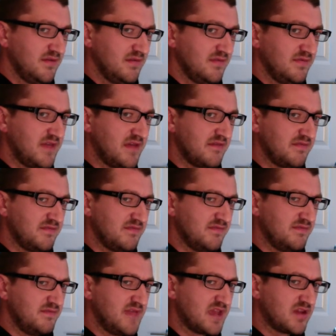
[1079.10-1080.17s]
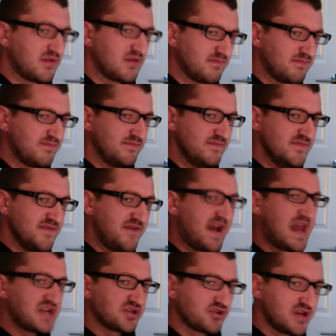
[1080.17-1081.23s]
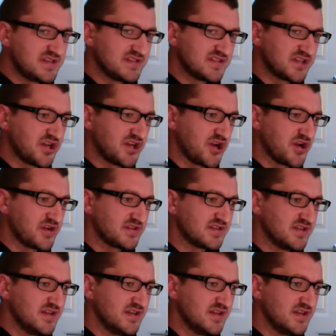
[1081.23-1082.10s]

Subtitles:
The financial crisis occurs.